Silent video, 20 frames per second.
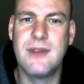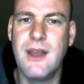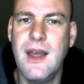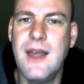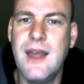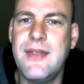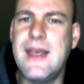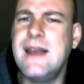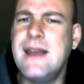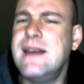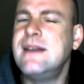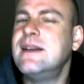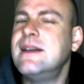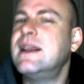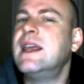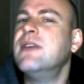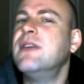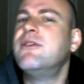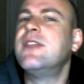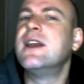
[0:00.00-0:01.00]
They didn't
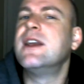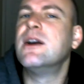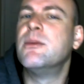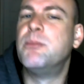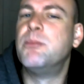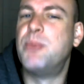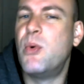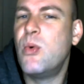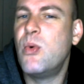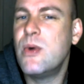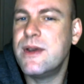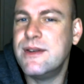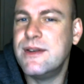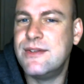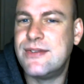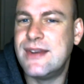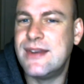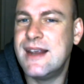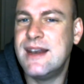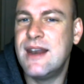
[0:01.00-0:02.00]
give their
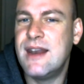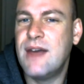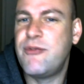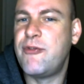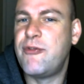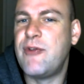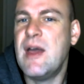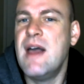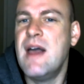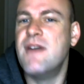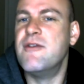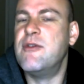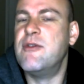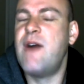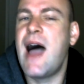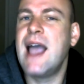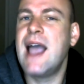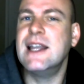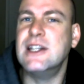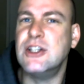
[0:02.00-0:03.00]
boys enough
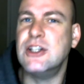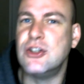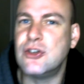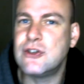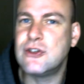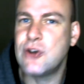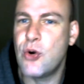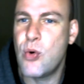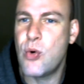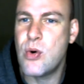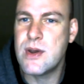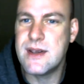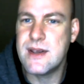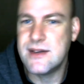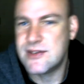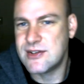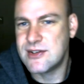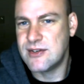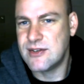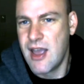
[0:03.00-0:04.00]
violent
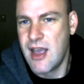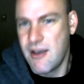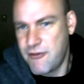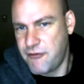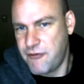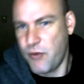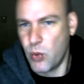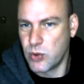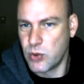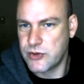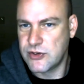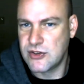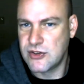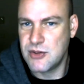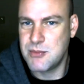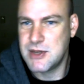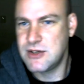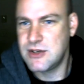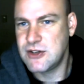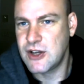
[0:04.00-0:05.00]
toys and force
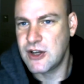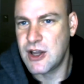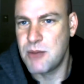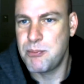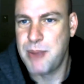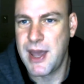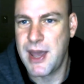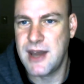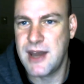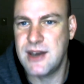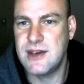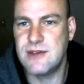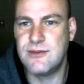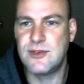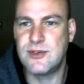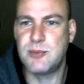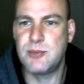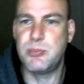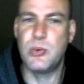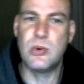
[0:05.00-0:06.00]
them into competitive
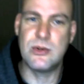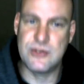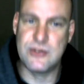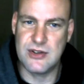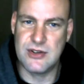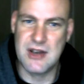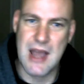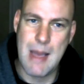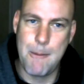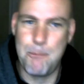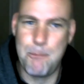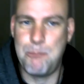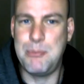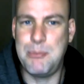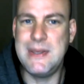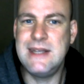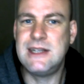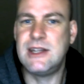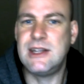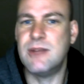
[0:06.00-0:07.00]
sports and
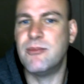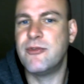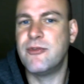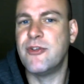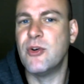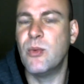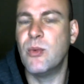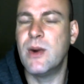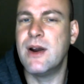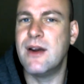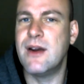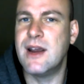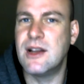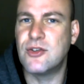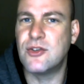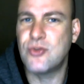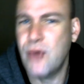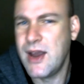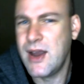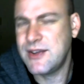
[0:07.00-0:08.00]
beat them for wearing
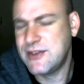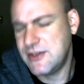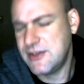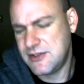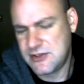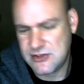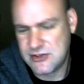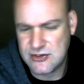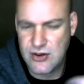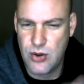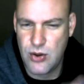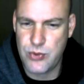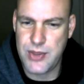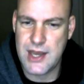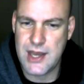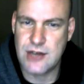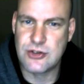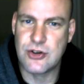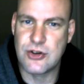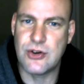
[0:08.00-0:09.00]
dresses, so
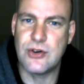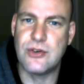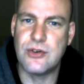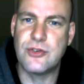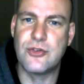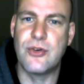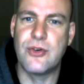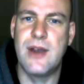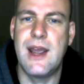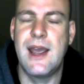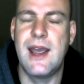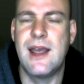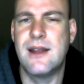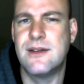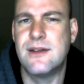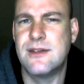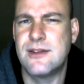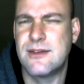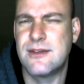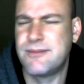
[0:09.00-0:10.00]
they turn
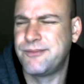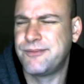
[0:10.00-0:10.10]
trans.